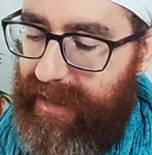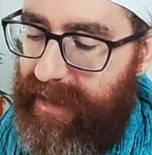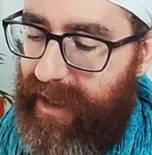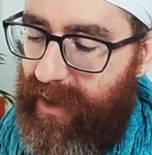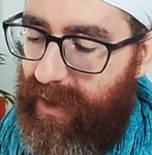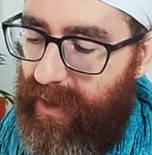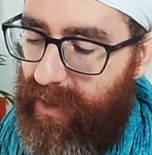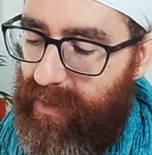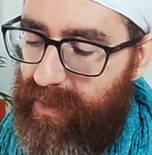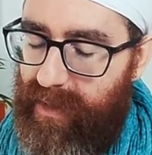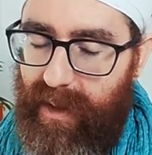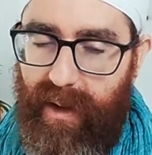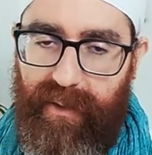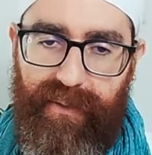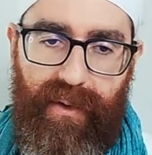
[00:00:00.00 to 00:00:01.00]
the O
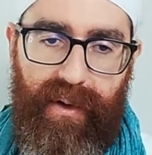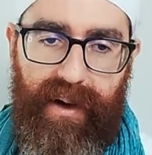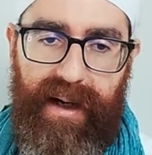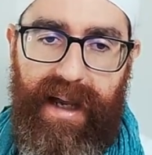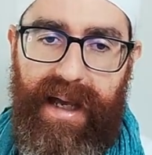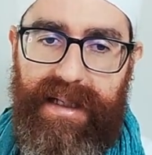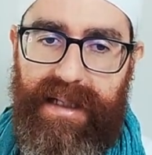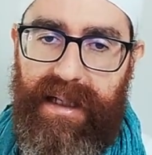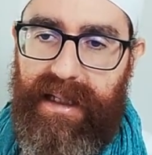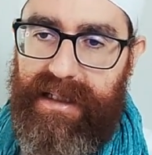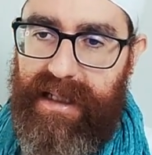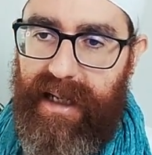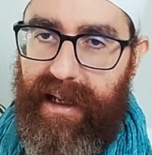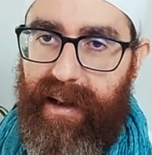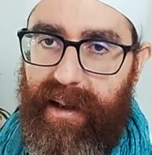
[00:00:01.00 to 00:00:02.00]
of organizing,
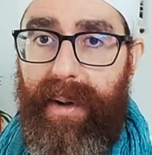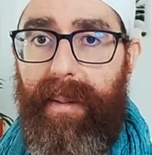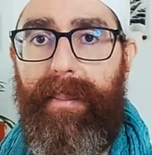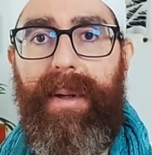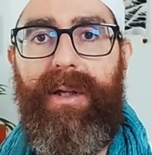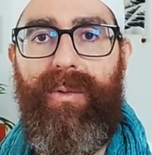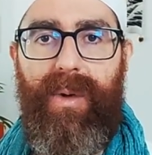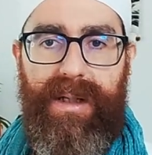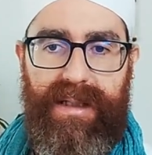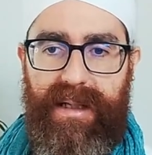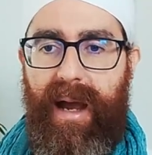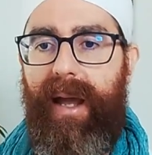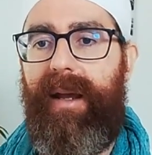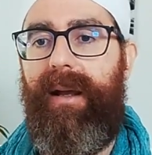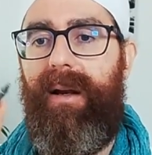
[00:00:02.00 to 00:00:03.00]
is like a perpetual
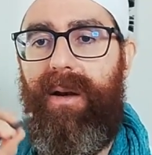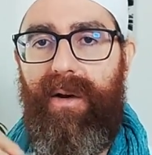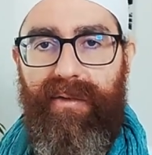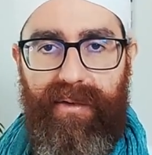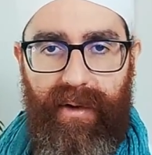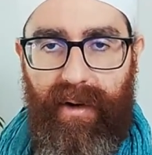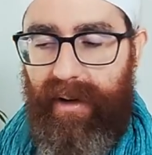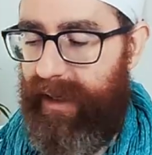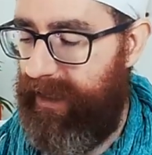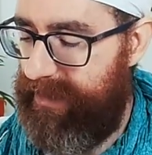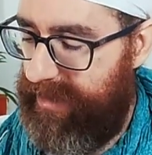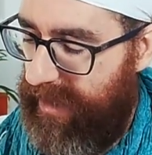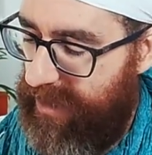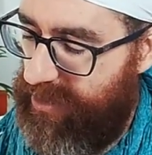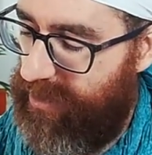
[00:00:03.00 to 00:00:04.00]
cycle of
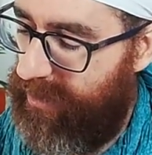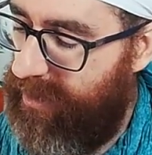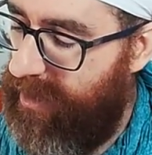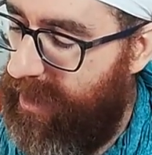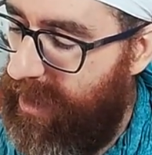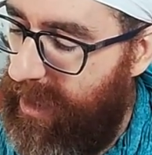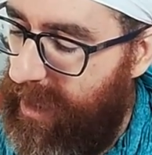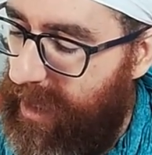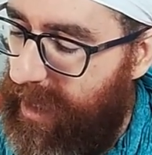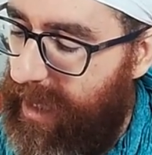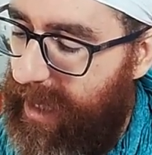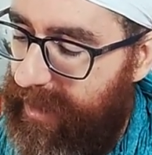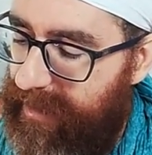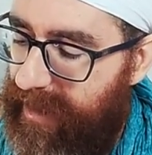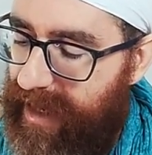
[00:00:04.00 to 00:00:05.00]
organization.
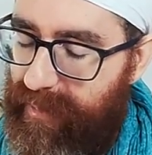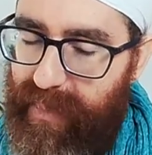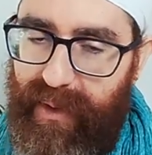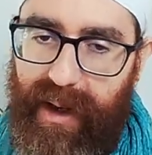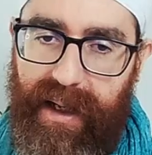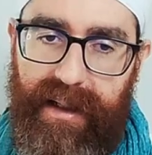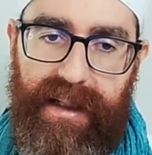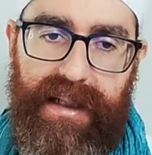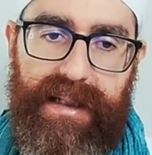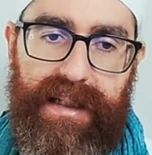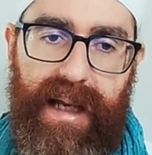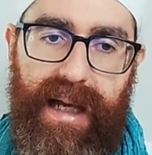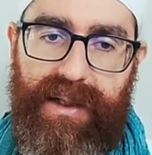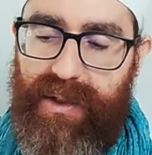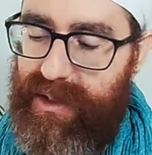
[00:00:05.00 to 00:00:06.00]
And the number 8
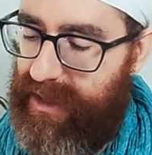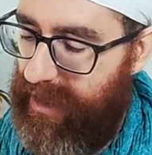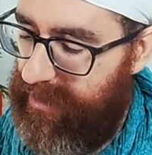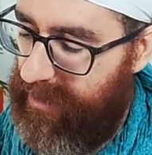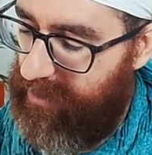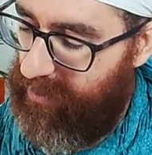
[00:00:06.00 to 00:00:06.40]
is associated